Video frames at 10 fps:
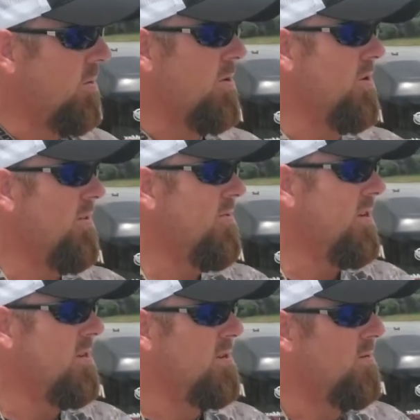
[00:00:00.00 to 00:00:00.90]
where we're
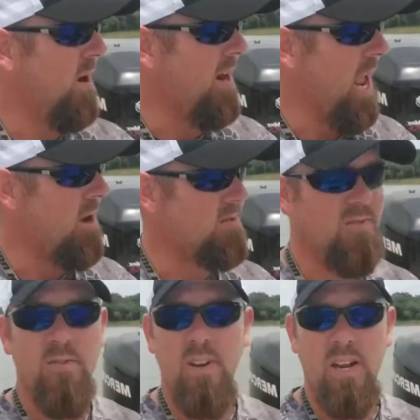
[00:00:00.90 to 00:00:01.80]
drifting, right now
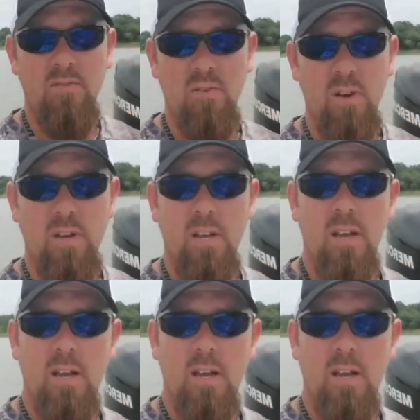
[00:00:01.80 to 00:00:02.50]
it's 15 foot.